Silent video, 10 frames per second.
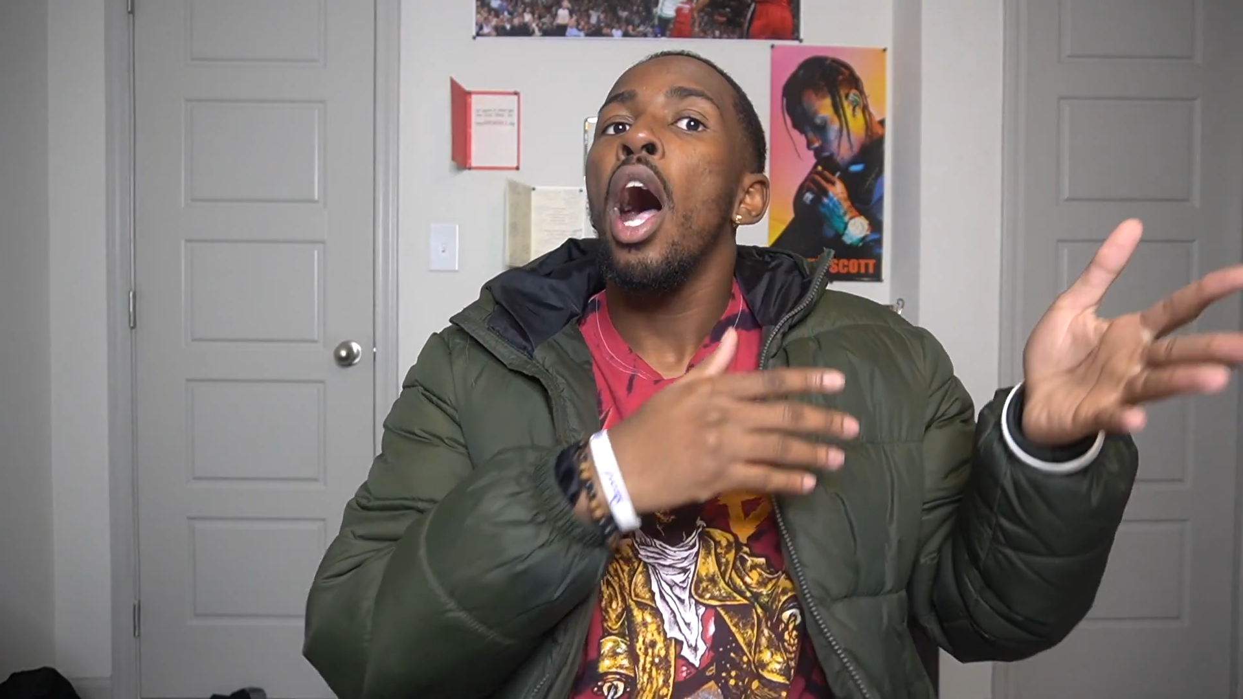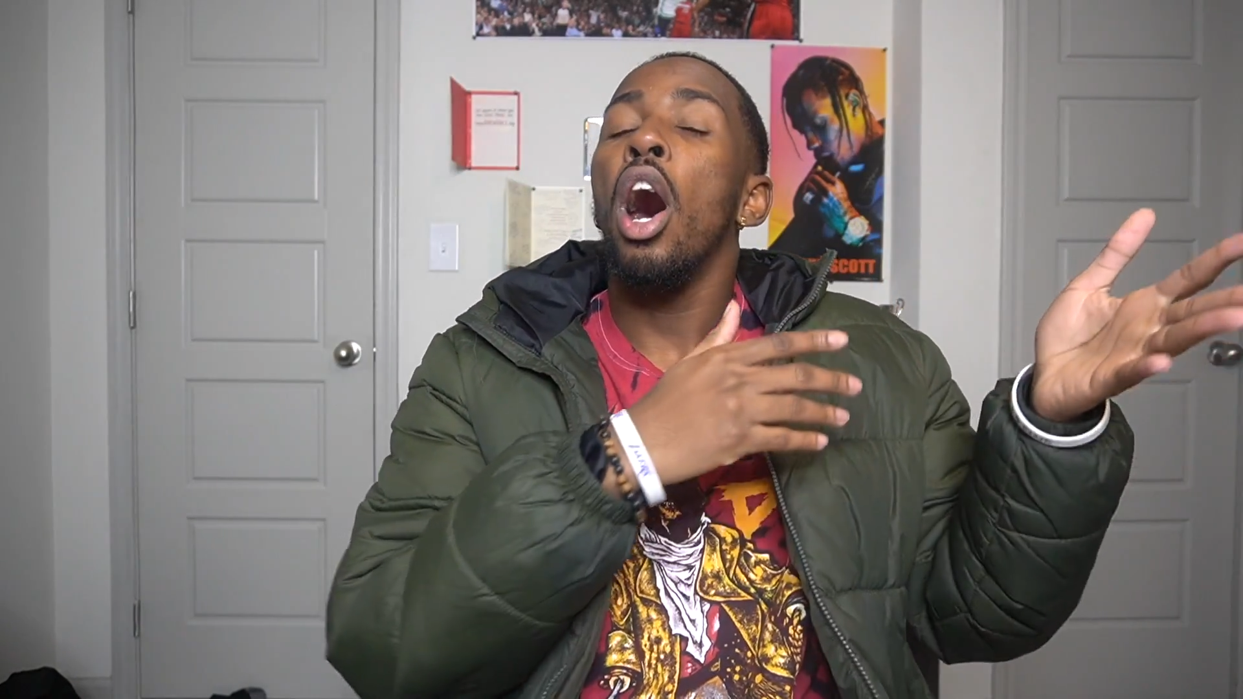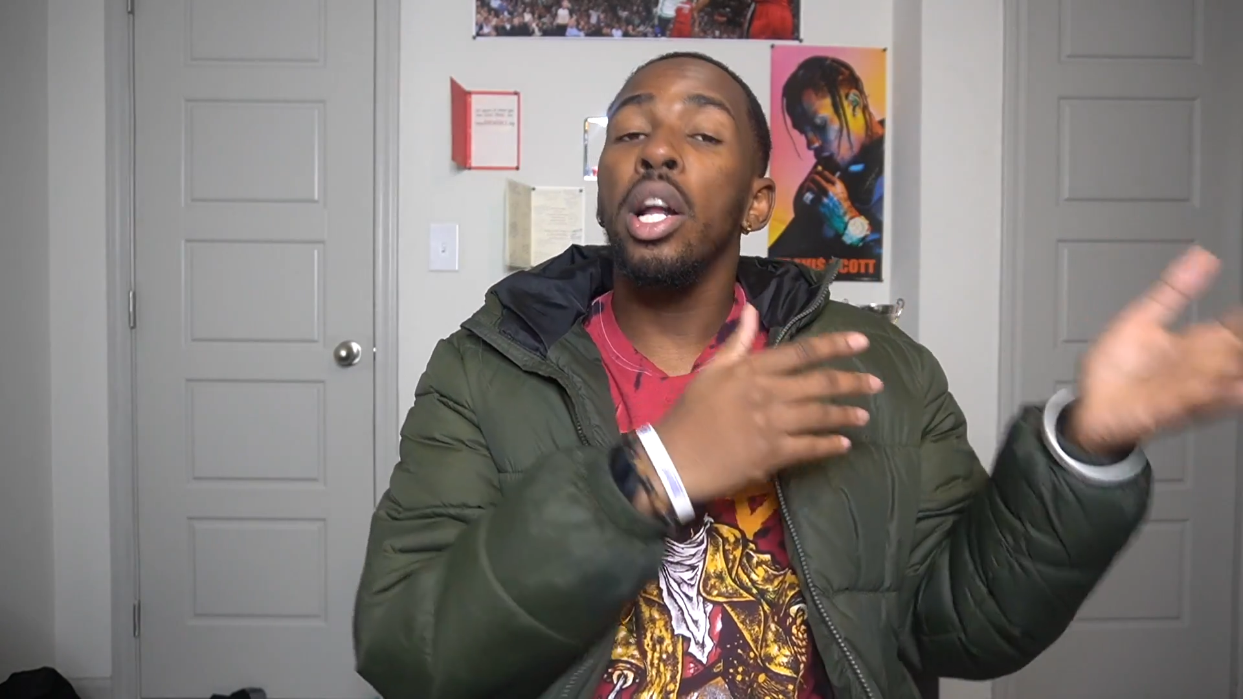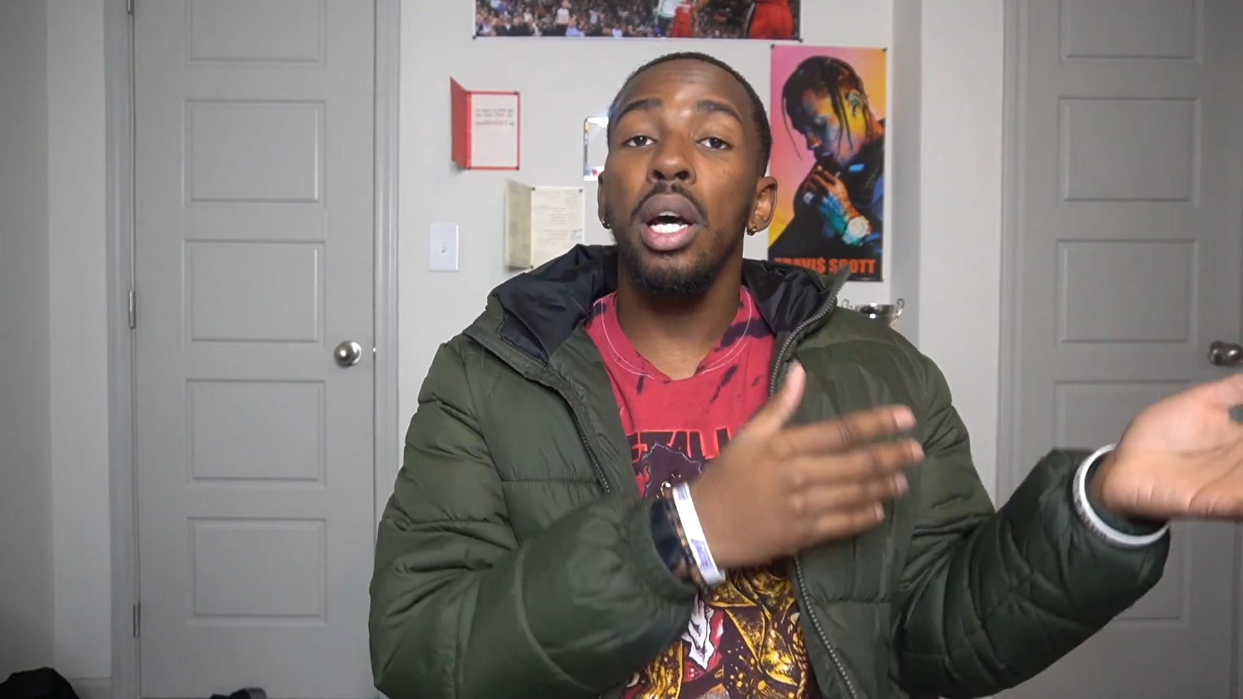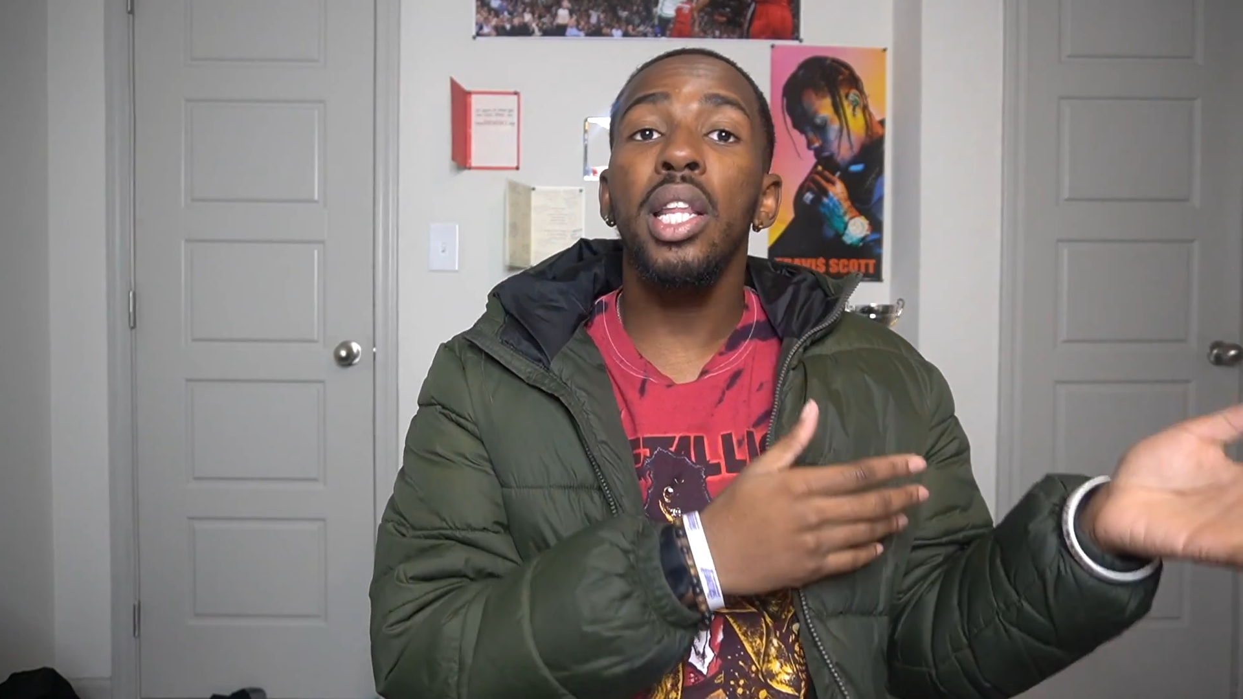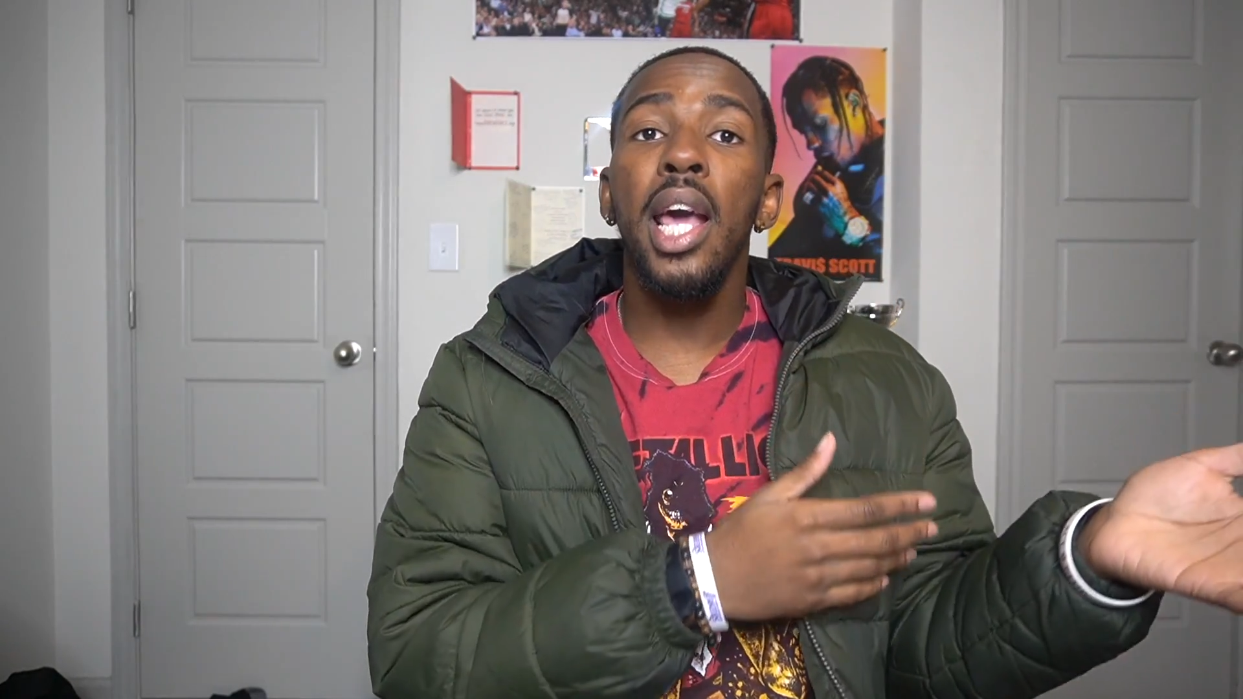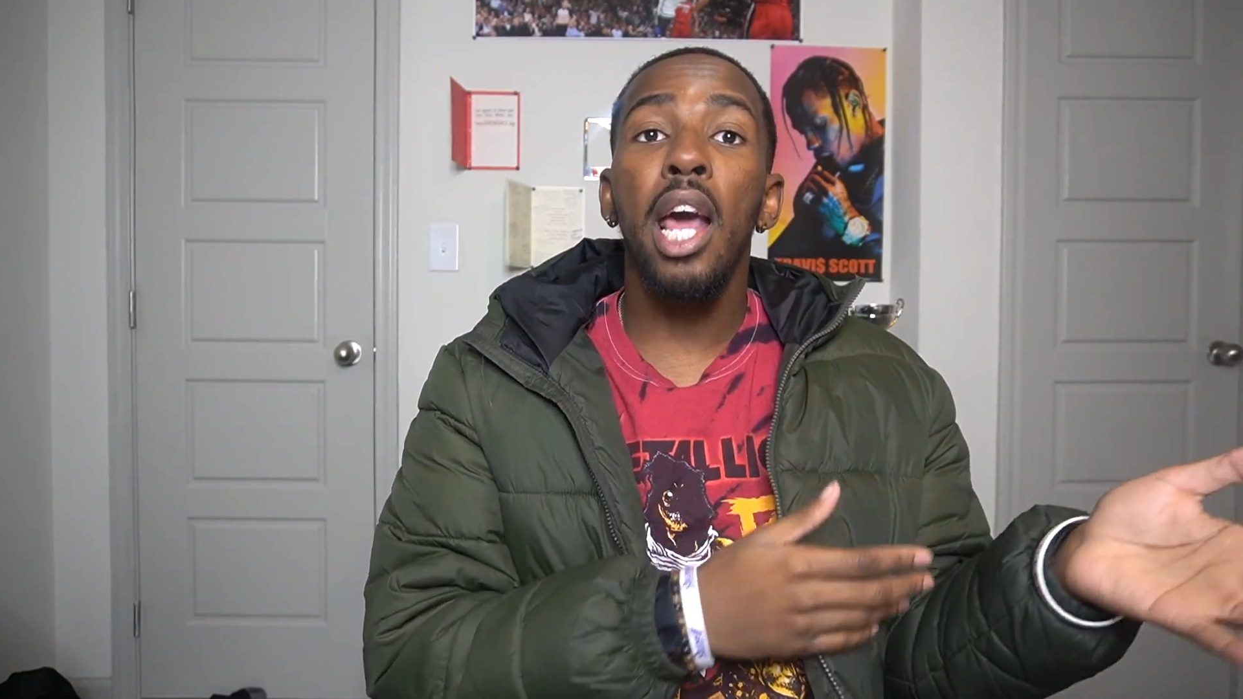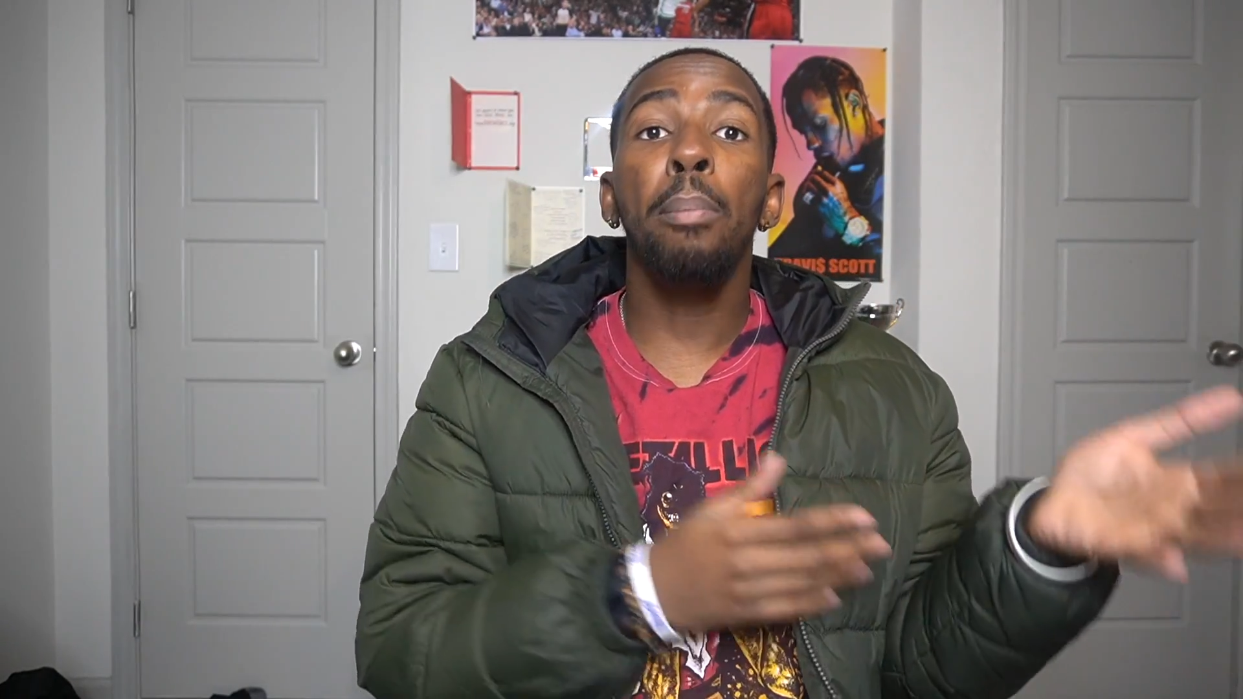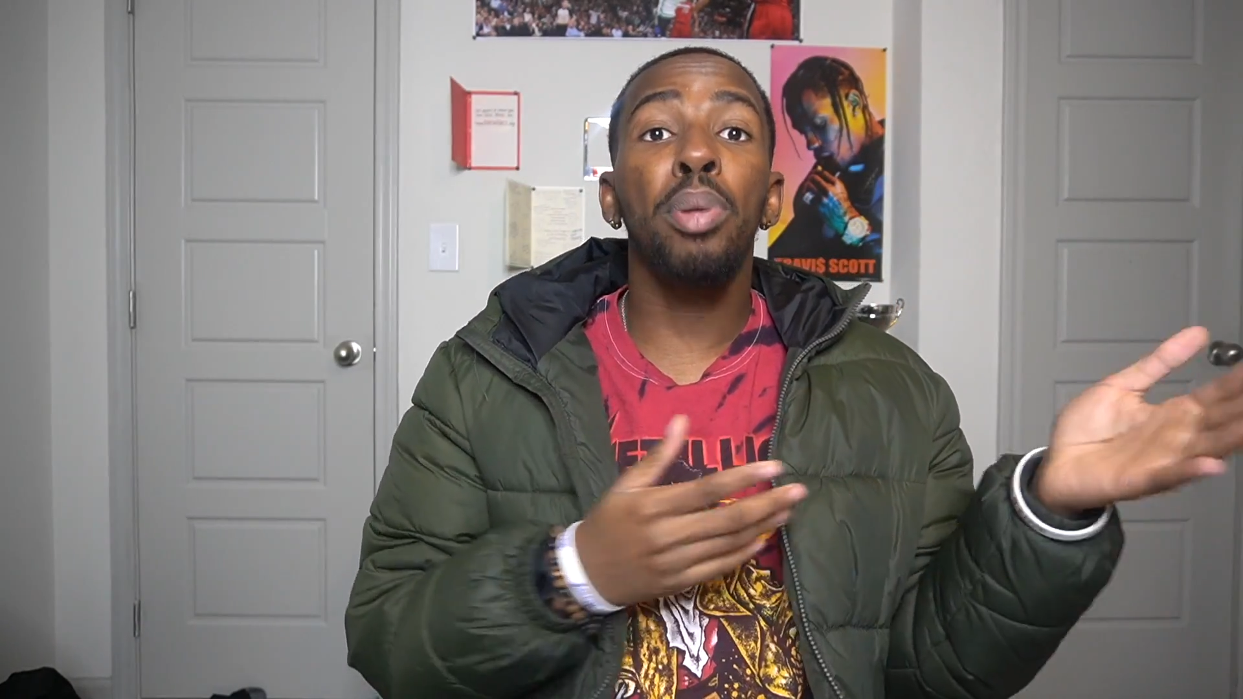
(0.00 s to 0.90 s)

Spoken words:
On the other hand,